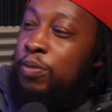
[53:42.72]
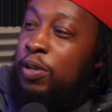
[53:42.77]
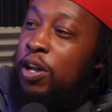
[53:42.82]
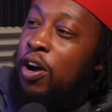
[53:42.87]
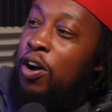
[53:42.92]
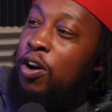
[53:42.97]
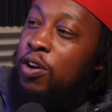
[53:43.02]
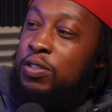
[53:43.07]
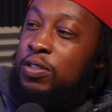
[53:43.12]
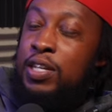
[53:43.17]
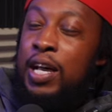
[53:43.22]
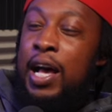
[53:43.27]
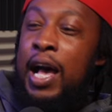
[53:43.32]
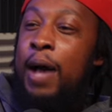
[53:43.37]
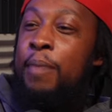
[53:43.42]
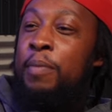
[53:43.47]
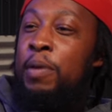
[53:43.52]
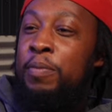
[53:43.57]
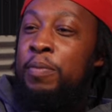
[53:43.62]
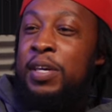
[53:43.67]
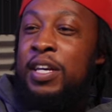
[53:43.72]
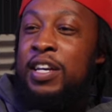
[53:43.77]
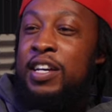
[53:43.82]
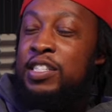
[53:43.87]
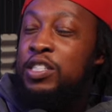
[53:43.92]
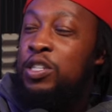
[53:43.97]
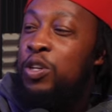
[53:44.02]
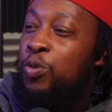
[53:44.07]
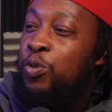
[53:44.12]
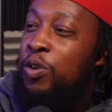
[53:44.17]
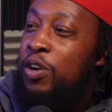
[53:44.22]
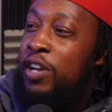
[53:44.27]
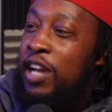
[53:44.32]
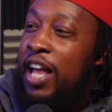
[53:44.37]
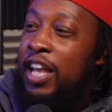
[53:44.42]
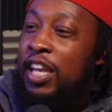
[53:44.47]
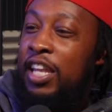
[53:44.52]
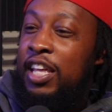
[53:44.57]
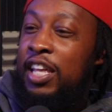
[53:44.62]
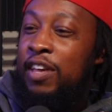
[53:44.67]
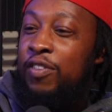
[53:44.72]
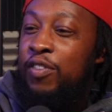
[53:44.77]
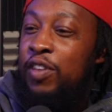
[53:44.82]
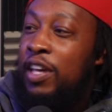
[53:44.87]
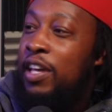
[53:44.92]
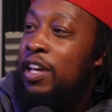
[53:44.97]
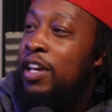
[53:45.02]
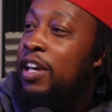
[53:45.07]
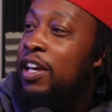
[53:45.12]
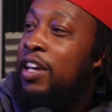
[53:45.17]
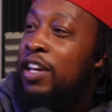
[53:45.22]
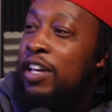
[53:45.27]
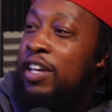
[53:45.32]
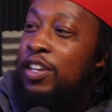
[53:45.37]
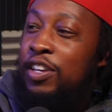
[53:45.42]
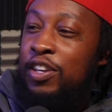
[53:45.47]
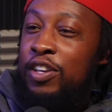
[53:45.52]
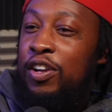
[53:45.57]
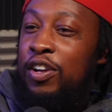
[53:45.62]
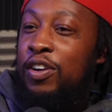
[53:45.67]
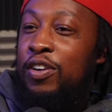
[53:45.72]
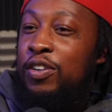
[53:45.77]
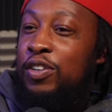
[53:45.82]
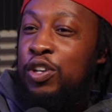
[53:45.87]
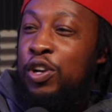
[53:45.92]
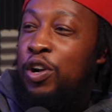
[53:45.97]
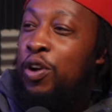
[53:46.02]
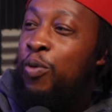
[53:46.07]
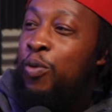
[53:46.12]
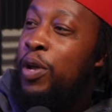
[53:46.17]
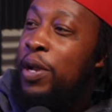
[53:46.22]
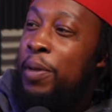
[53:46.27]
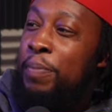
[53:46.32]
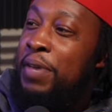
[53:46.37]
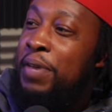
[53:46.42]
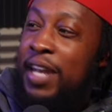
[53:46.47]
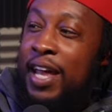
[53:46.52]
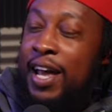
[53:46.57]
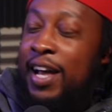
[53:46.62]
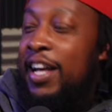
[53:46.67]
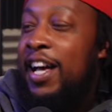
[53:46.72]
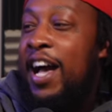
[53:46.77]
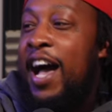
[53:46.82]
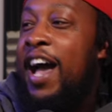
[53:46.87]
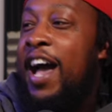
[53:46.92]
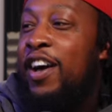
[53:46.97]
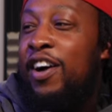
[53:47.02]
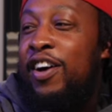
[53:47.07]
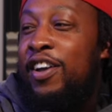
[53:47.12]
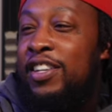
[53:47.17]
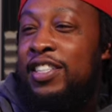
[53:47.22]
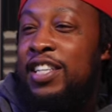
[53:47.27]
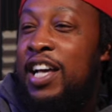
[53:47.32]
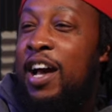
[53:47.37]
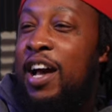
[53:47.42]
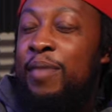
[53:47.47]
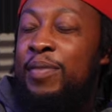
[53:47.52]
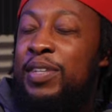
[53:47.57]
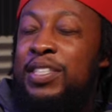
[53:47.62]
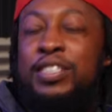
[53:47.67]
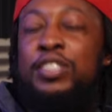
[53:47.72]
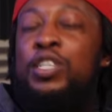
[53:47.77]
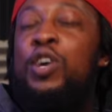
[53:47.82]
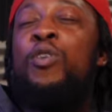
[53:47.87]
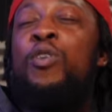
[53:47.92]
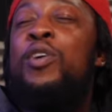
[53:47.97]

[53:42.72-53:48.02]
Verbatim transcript: the whole time, but because of the world I live in, you don't you don't want to be that guy all the time. It's so